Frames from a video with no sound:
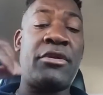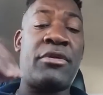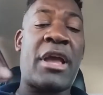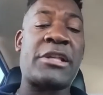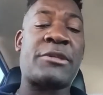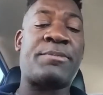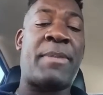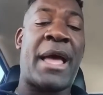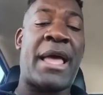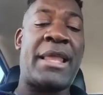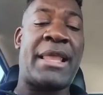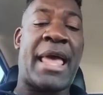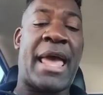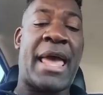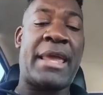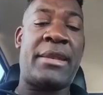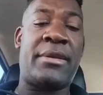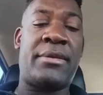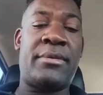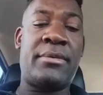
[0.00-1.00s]
see the Rasta
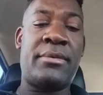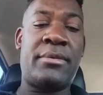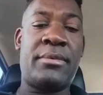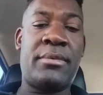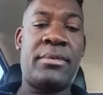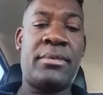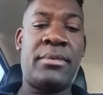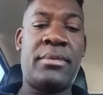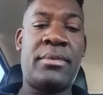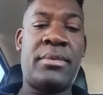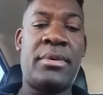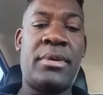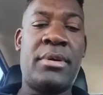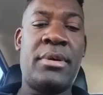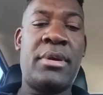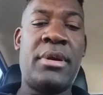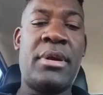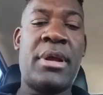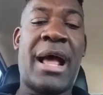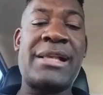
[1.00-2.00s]
line,
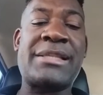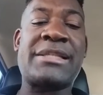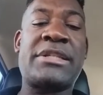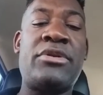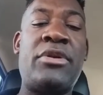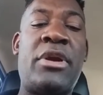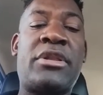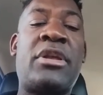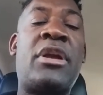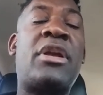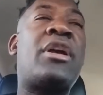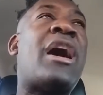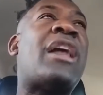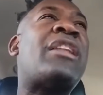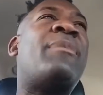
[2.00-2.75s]
I swear to